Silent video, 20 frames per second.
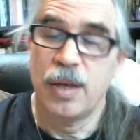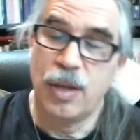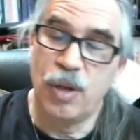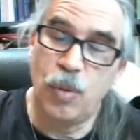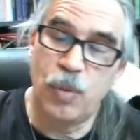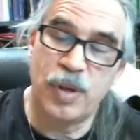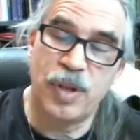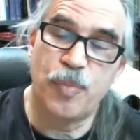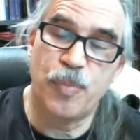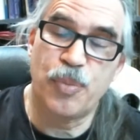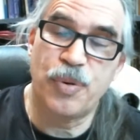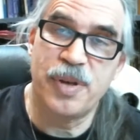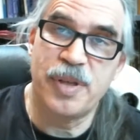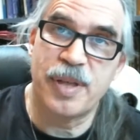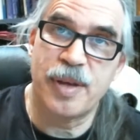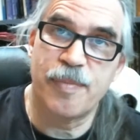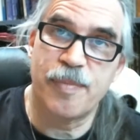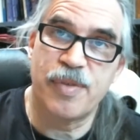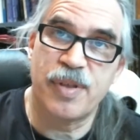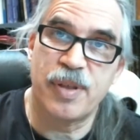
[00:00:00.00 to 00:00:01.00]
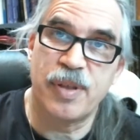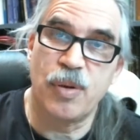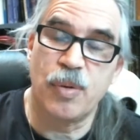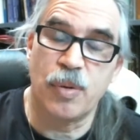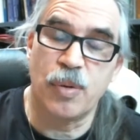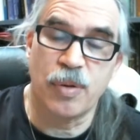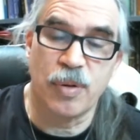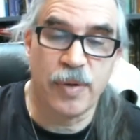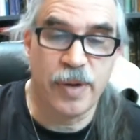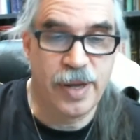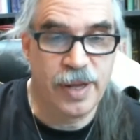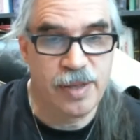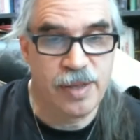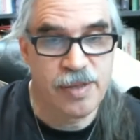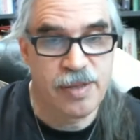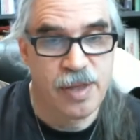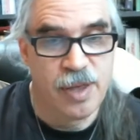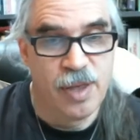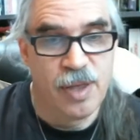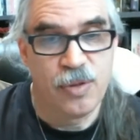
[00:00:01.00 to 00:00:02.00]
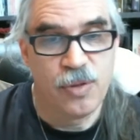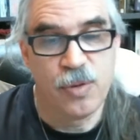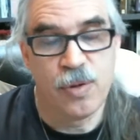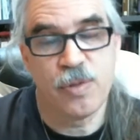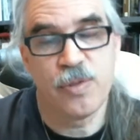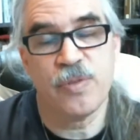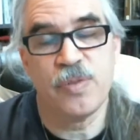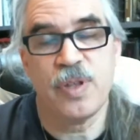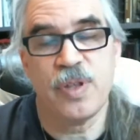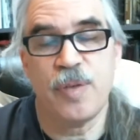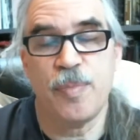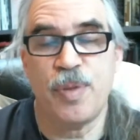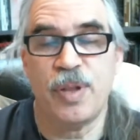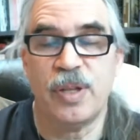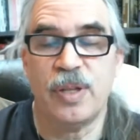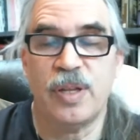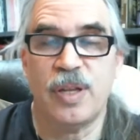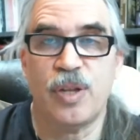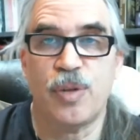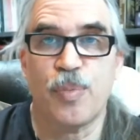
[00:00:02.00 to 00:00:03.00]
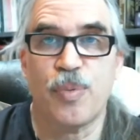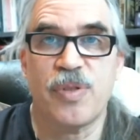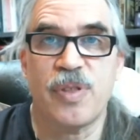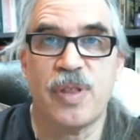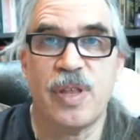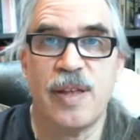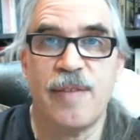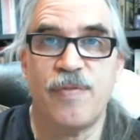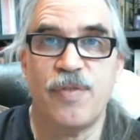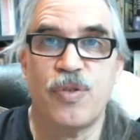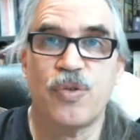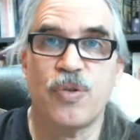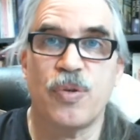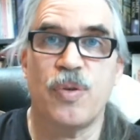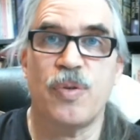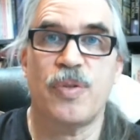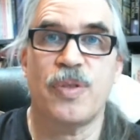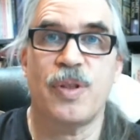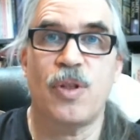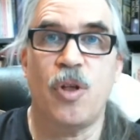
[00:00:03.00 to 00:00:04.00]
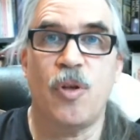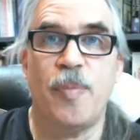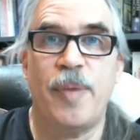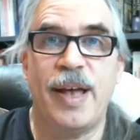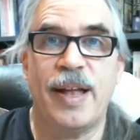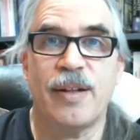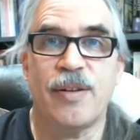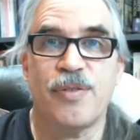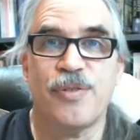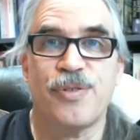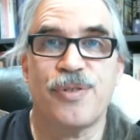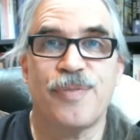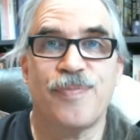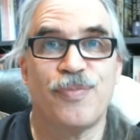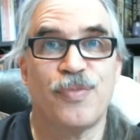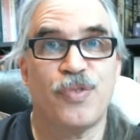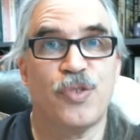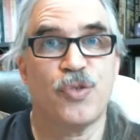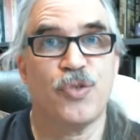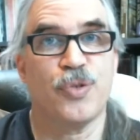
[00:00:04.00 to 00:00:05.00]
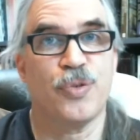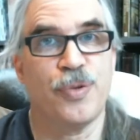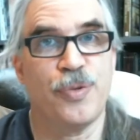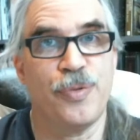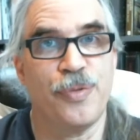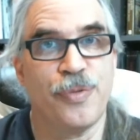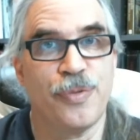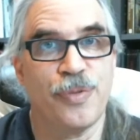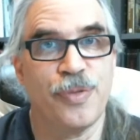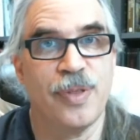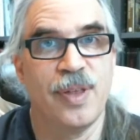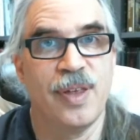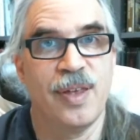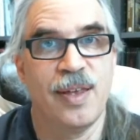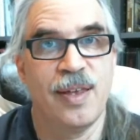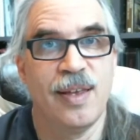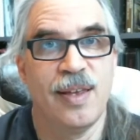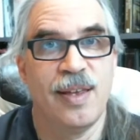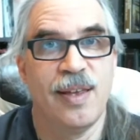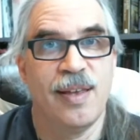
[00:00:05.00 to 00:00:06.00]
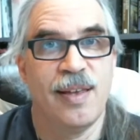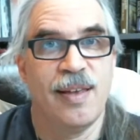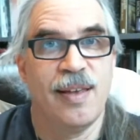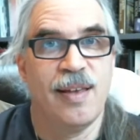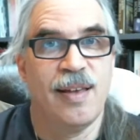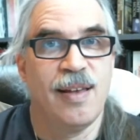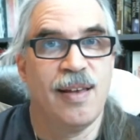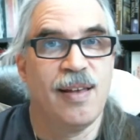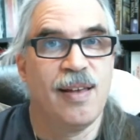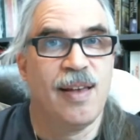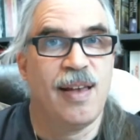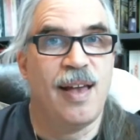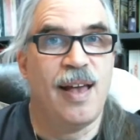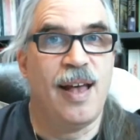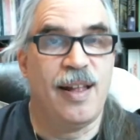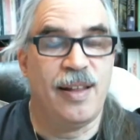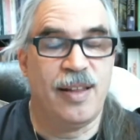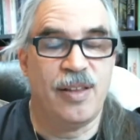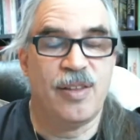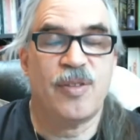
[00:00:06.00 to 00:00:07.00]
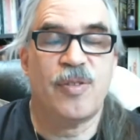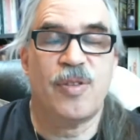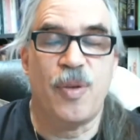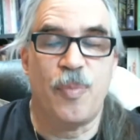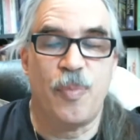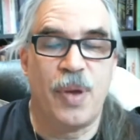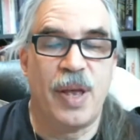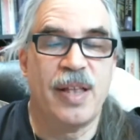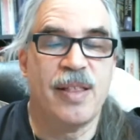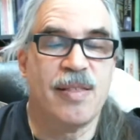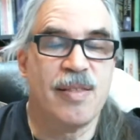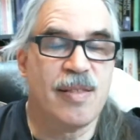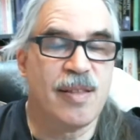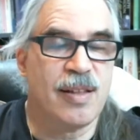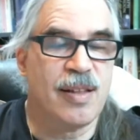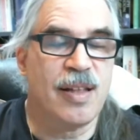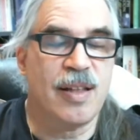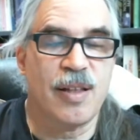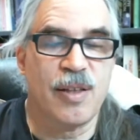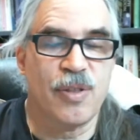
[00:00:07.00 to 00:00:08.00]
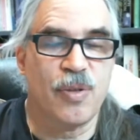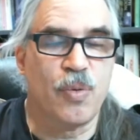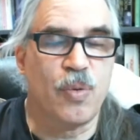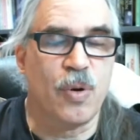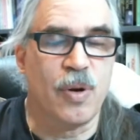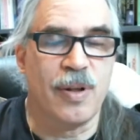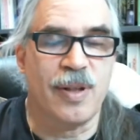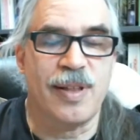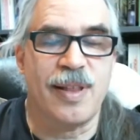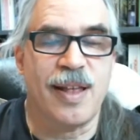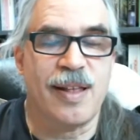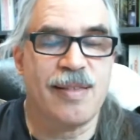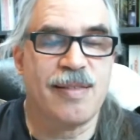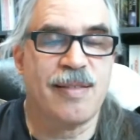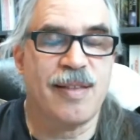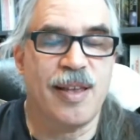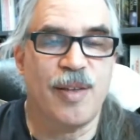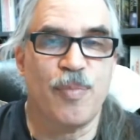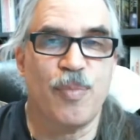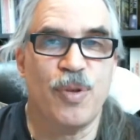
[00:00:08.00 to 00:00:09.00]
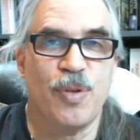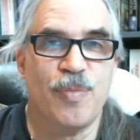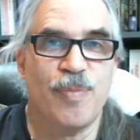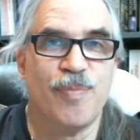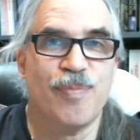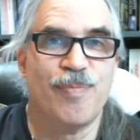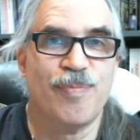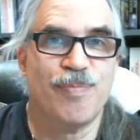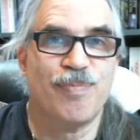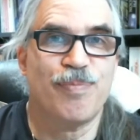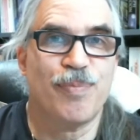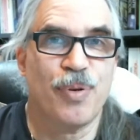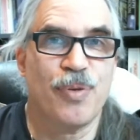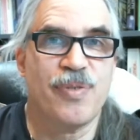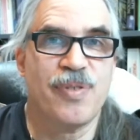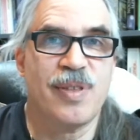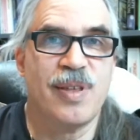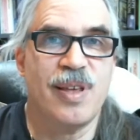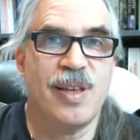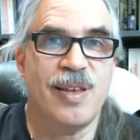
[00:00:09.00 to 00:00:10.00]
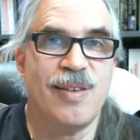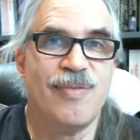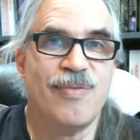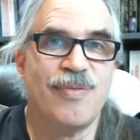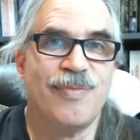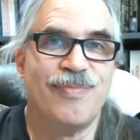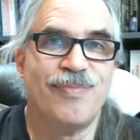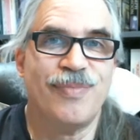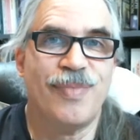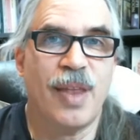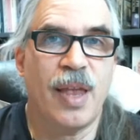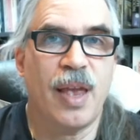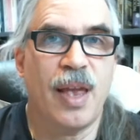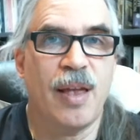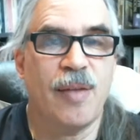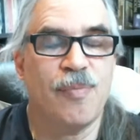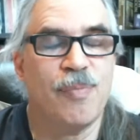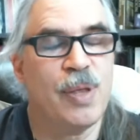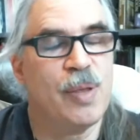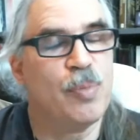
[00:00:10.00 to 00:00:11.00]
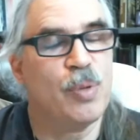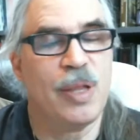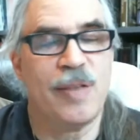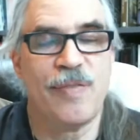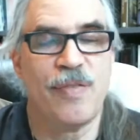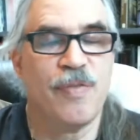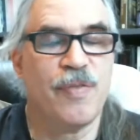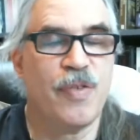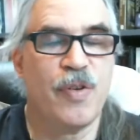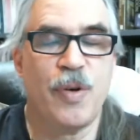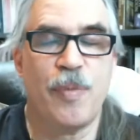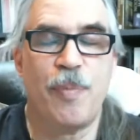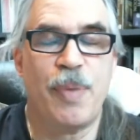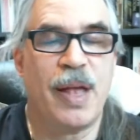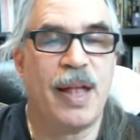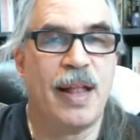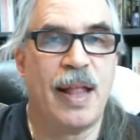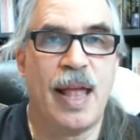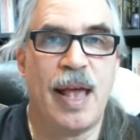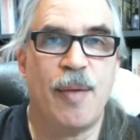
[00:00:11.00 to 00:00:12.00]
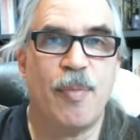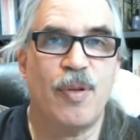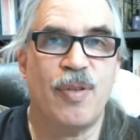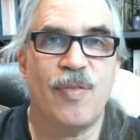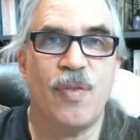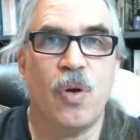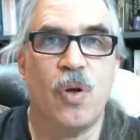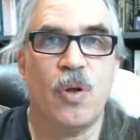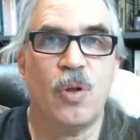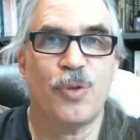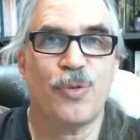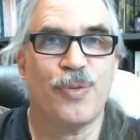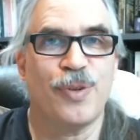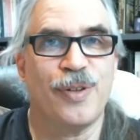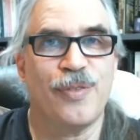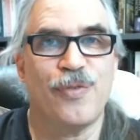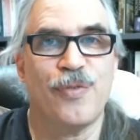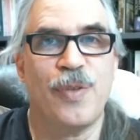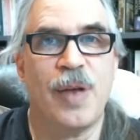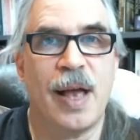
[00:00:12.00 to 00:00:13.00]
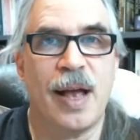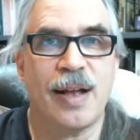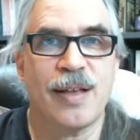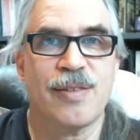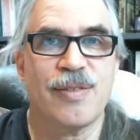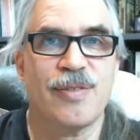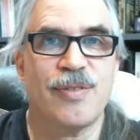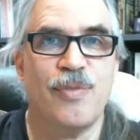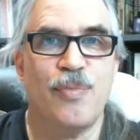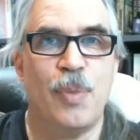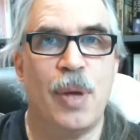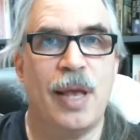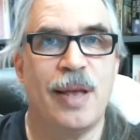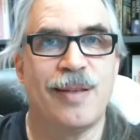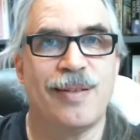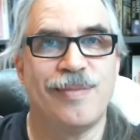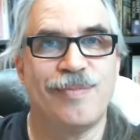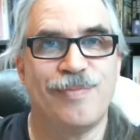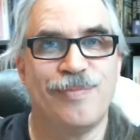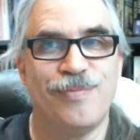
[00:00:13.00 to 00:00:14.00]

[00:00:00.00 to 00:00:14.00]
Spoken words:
One of the precepts of the order is nurture the ability to perceive the truth in all matters. Truth. And it depends on that other word in that statement, perceive. And people have a very bad habit of altering facts to make